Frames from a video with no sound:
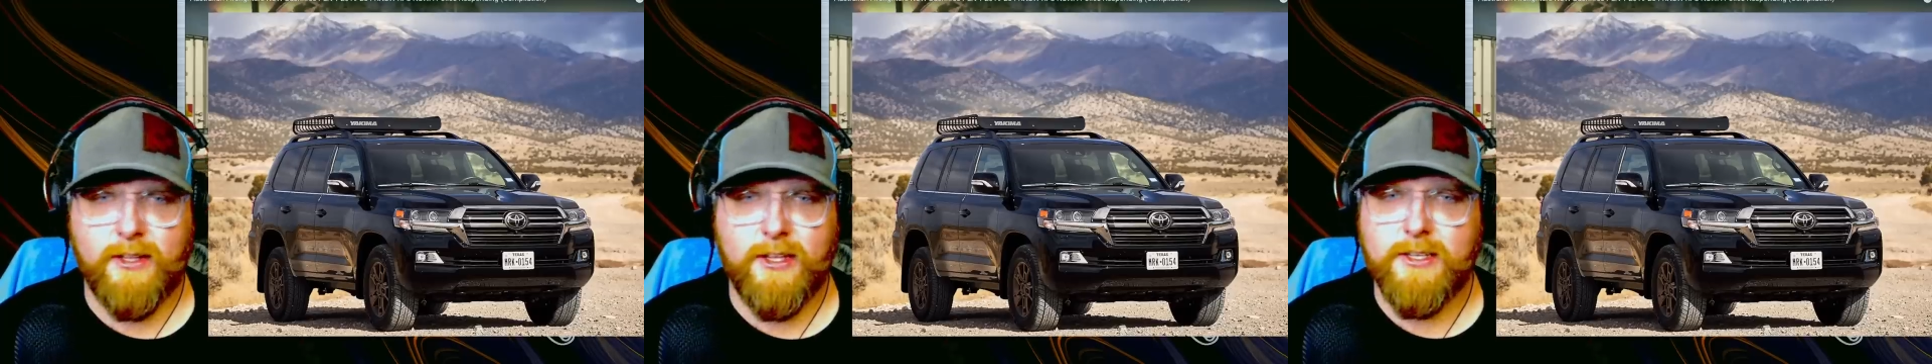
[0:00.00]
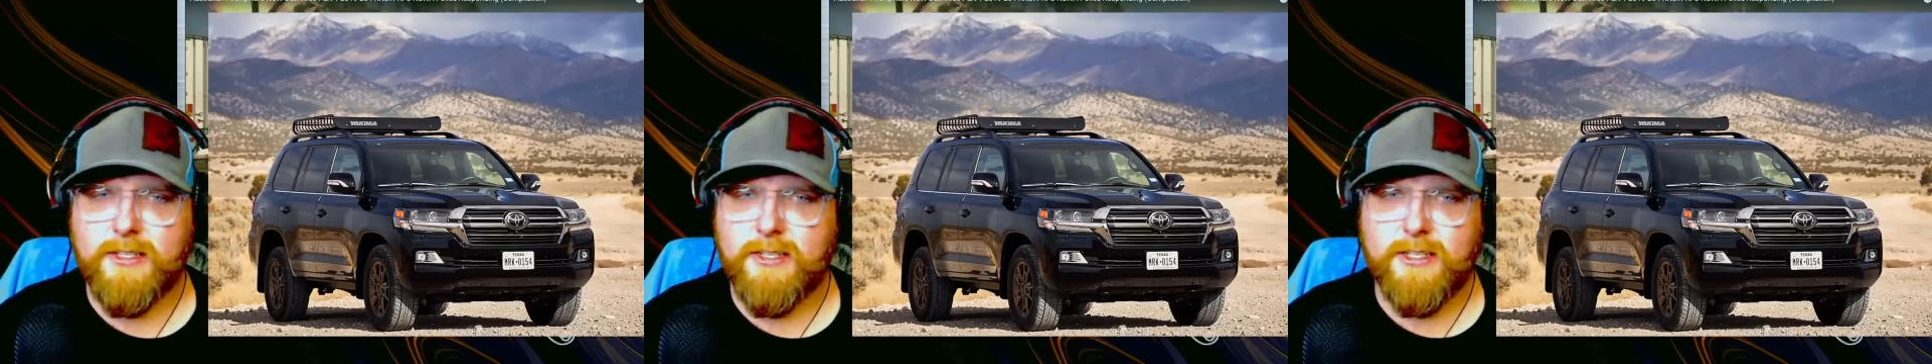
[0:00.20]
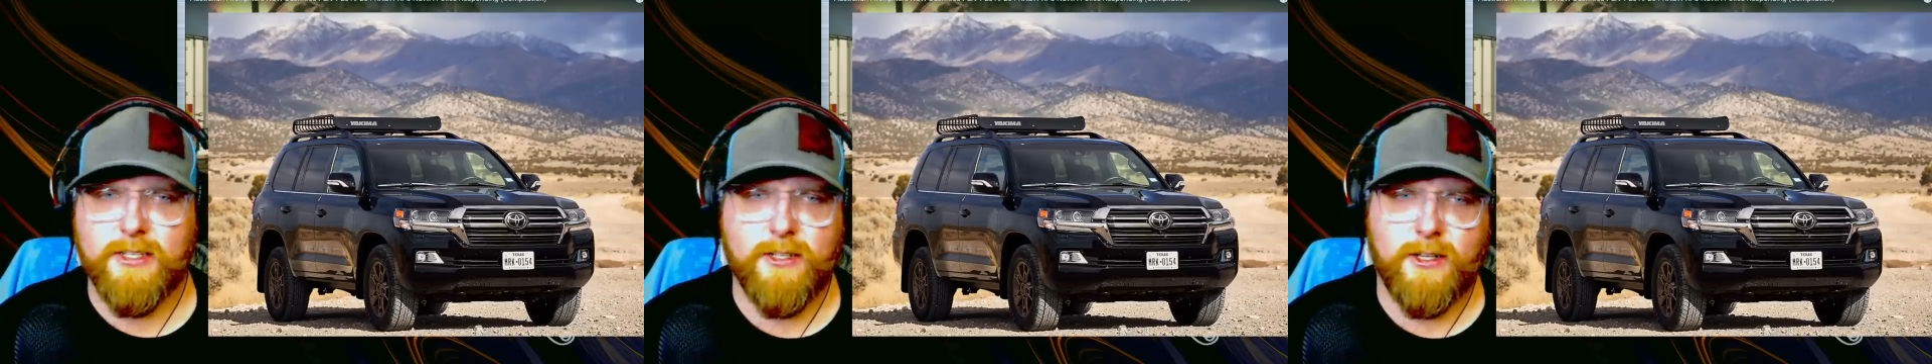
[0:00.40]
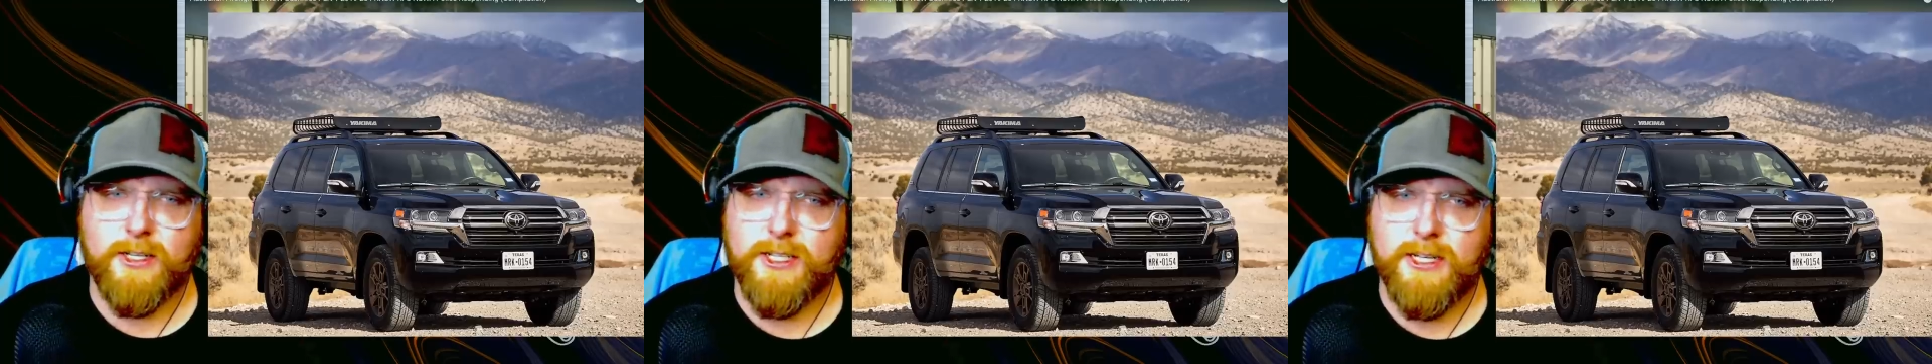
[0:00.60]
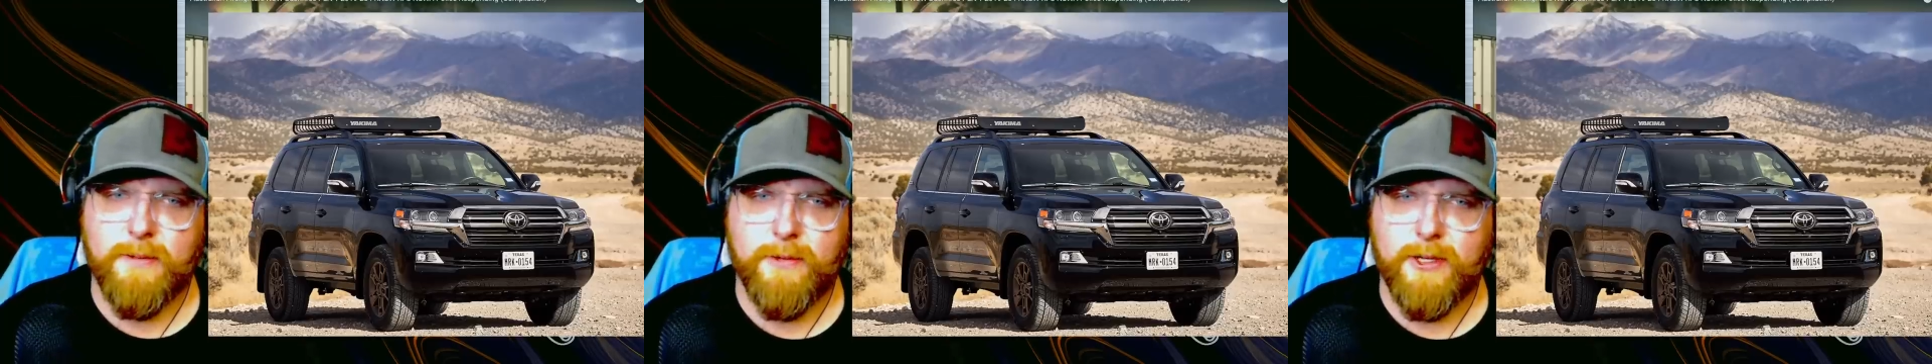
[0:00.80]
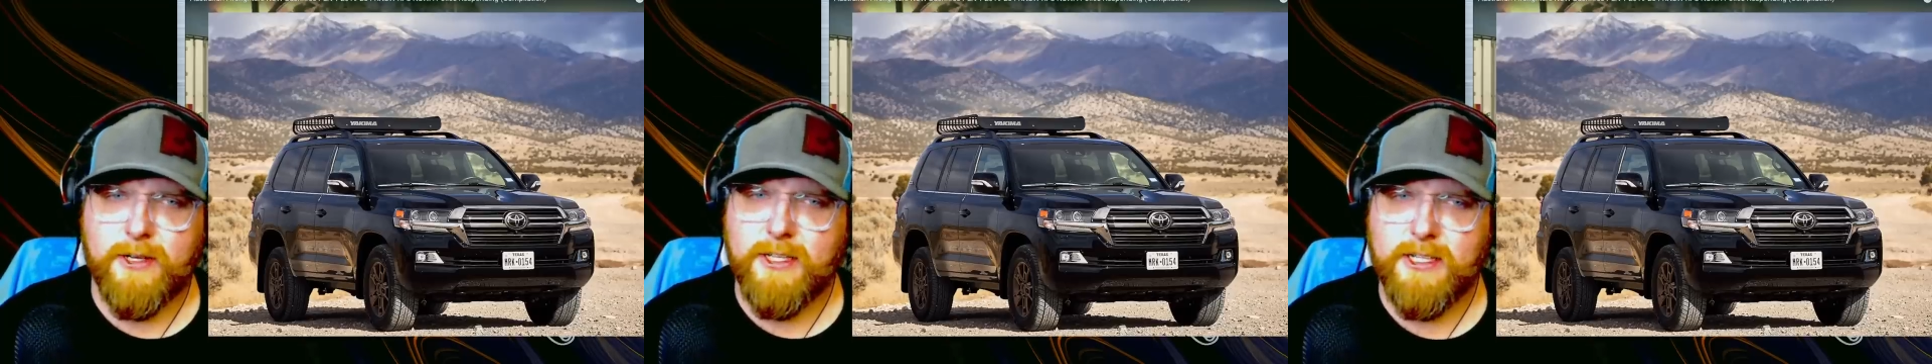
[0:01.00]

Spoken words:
least this looks similar.